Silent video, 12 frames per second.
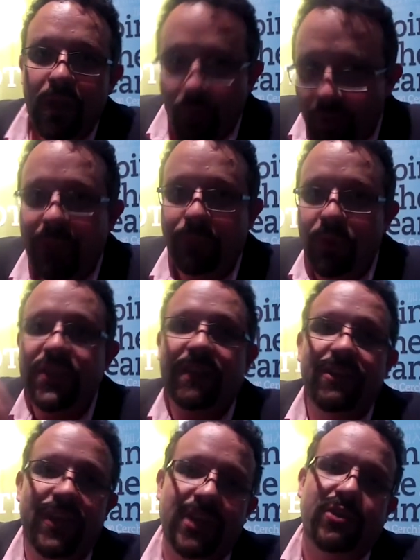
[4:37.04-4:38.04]
Well, it puts
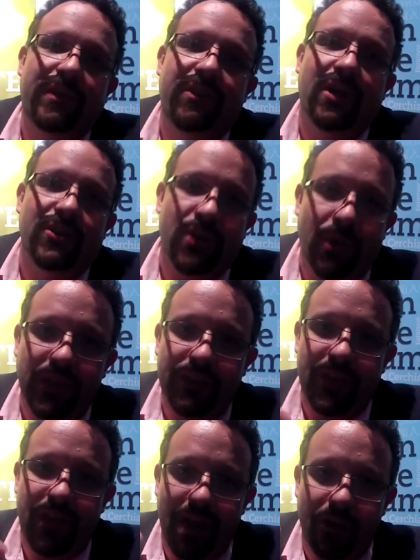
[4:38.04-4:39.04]
everything into Evernote, so all of
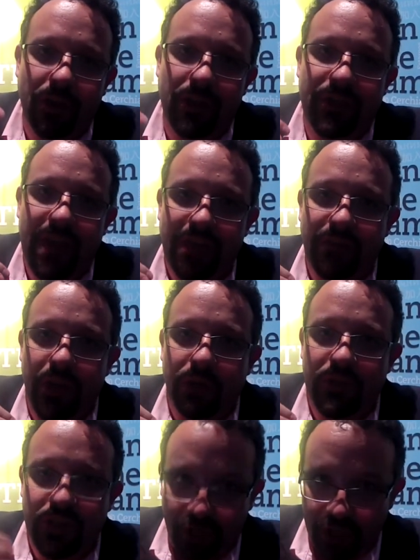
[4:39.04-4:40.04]
the all of the
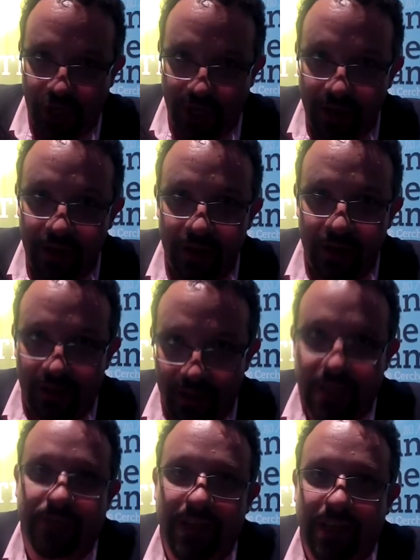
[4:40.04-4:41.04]
Evernote searching okay.
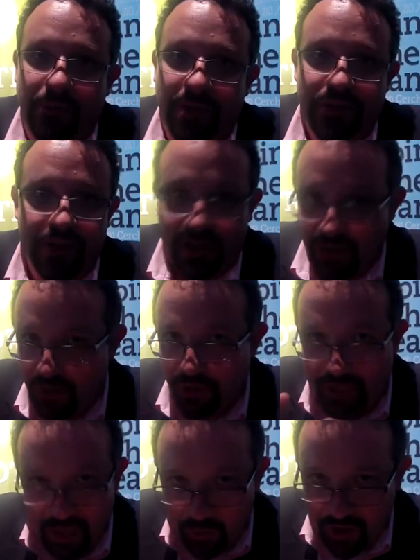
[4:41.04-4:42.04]
is available. So you can do
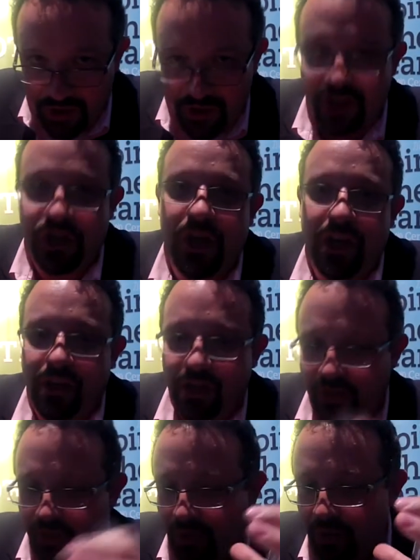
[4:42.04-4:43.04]
keyword searching, you
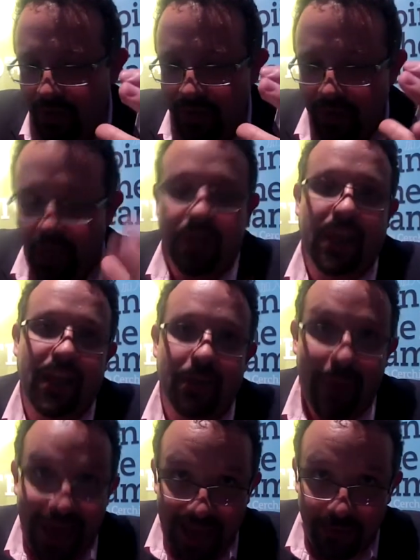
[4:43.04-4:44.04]
can do looking at a
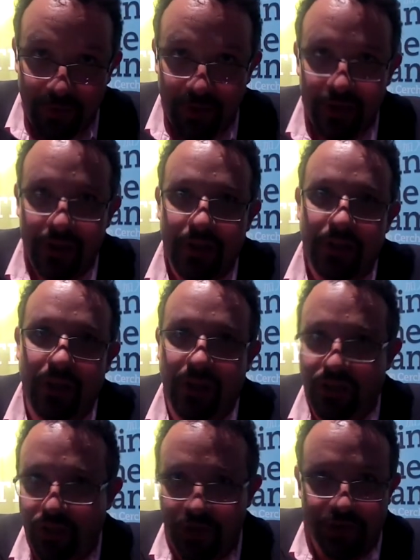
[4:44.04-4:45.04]
map, okay. you
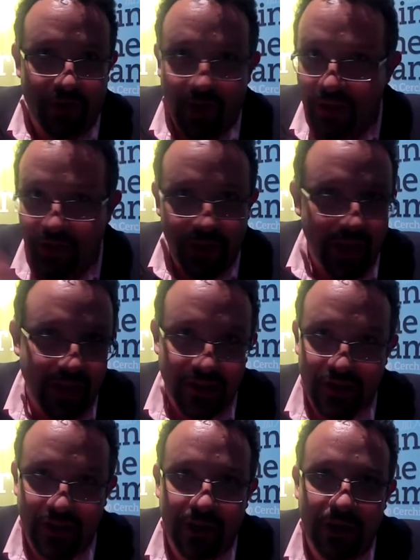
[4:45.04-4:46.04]
can search for other
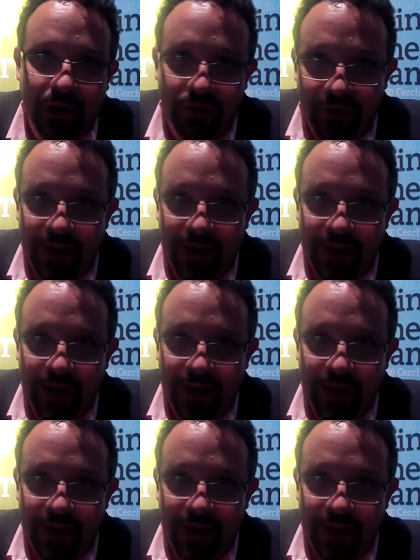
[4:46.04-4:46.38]
things and you know okay.